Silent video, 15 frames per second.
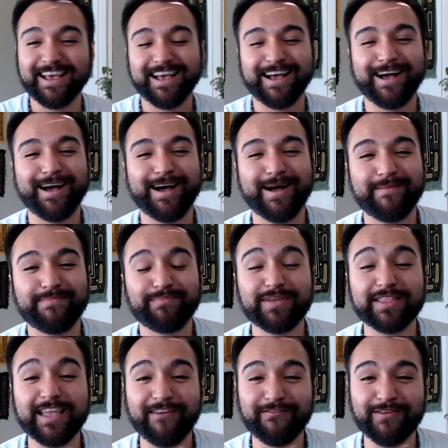
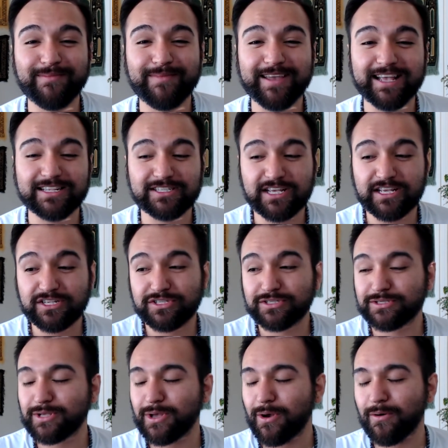But that for me is
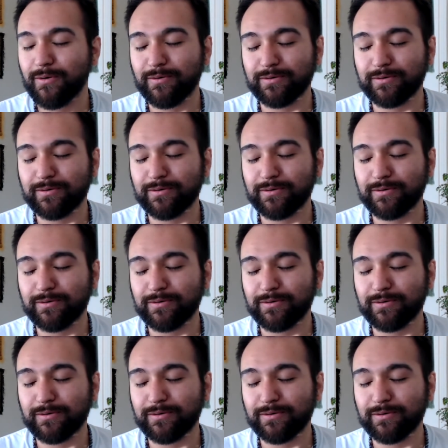so